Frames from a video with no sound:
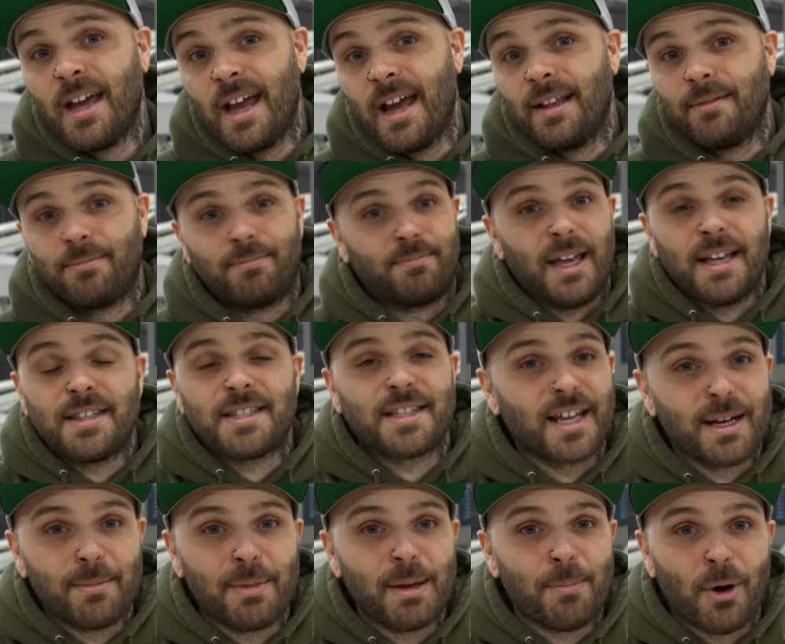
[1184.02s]
and that's
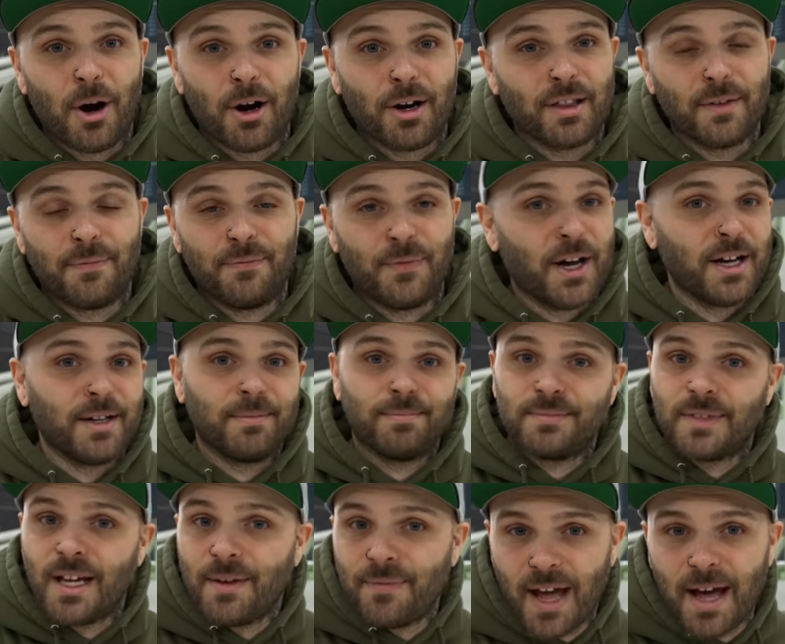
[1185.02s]
gonna be part of the fun
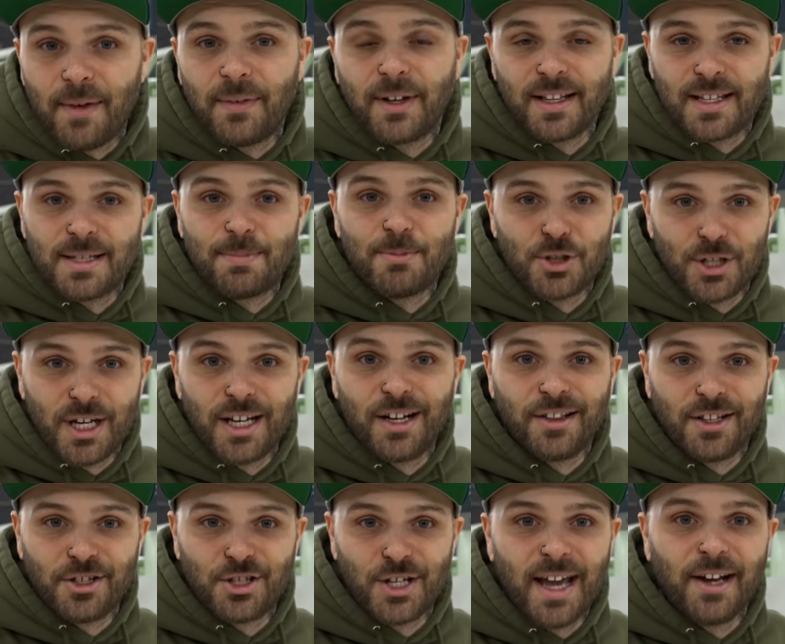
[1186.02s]
of having this machine
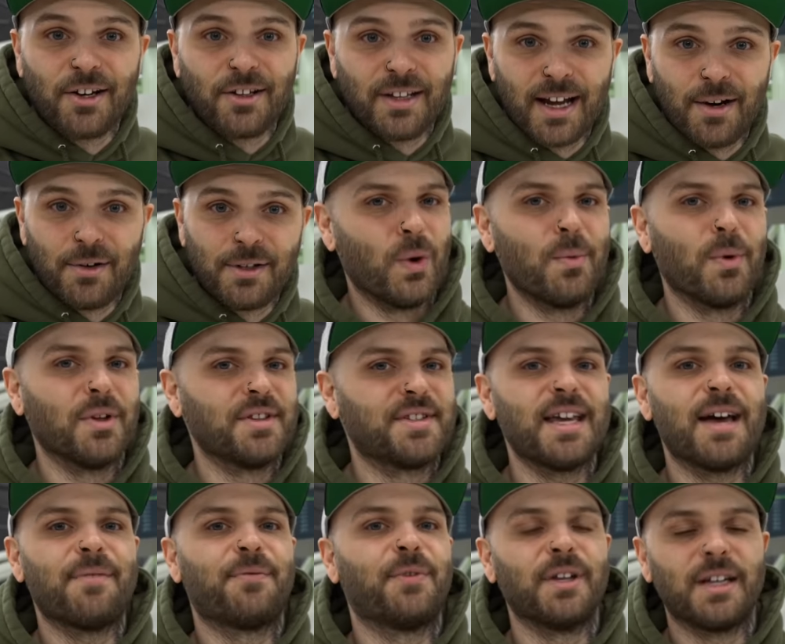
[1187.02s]
on the channel now. We will
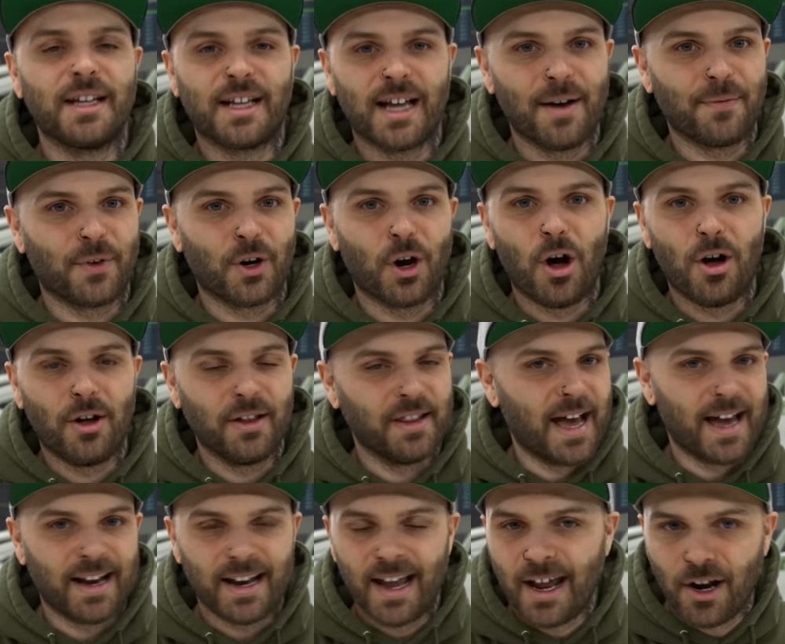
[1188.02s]
definitely cover all of
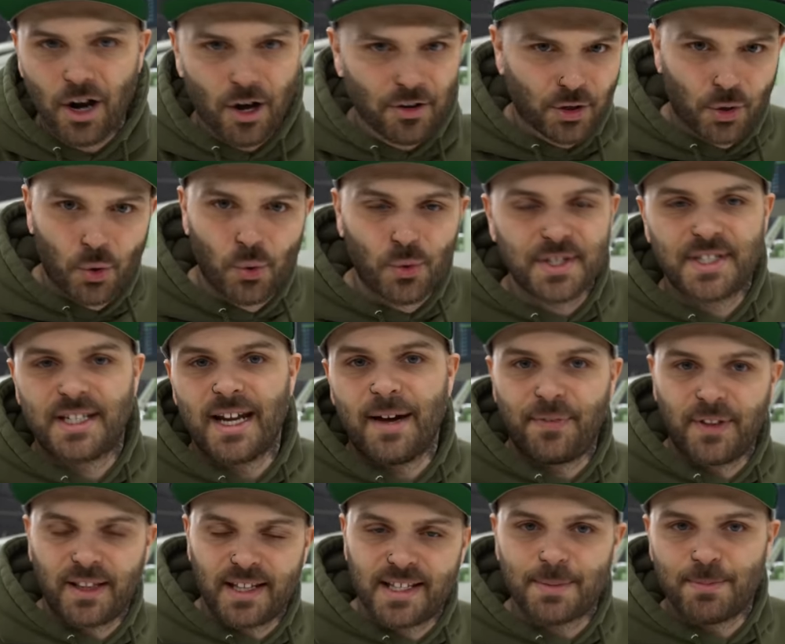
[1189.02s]
that and all the cool
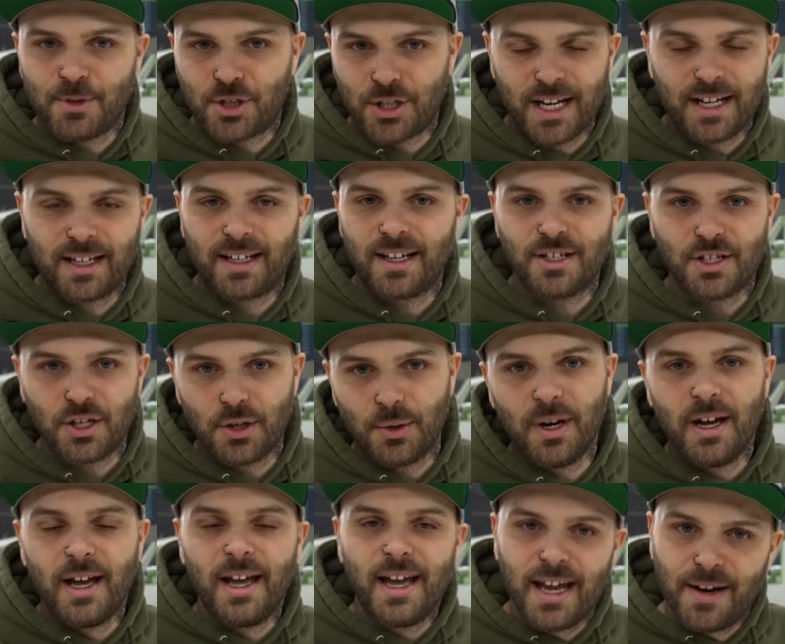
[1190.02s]
stuff that this machine can do
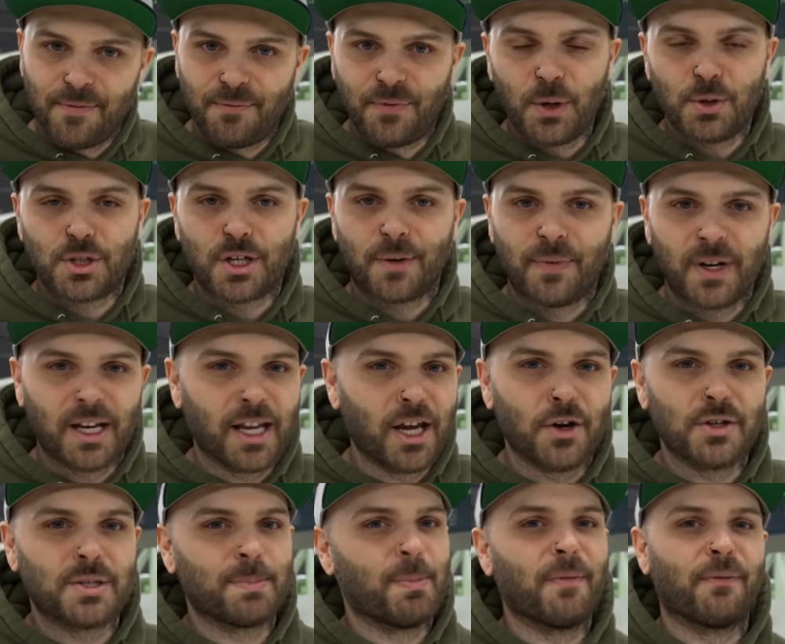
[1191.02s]
in future
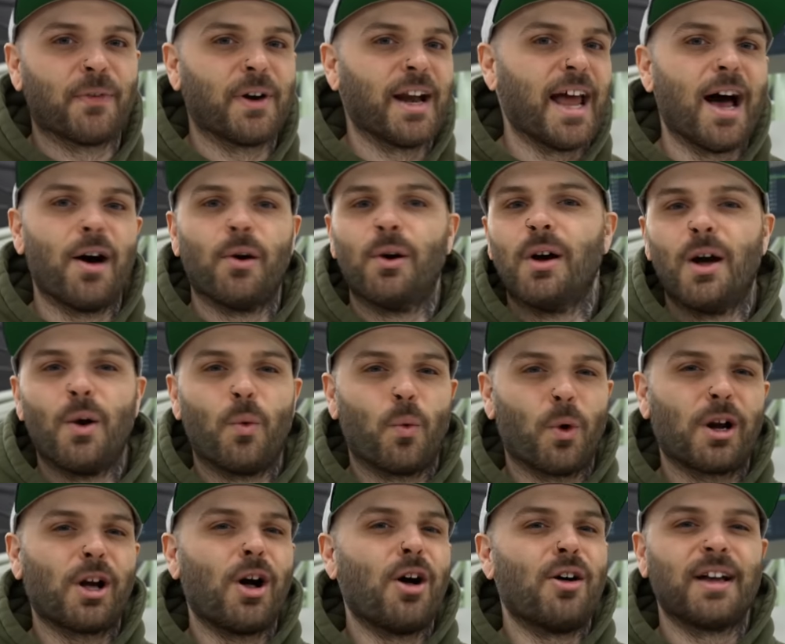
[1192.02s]
videos. But for now,
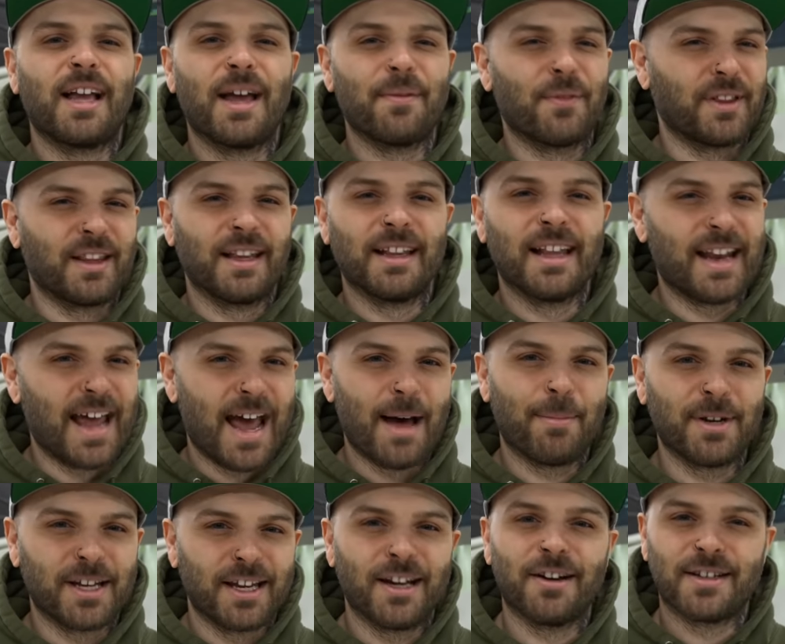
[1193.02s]
we're calling everything that
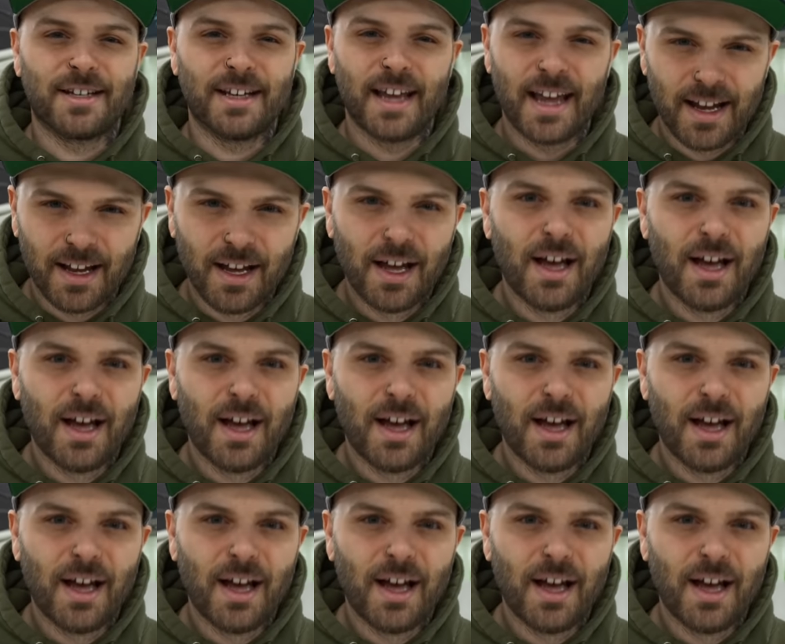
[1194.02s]
happened here today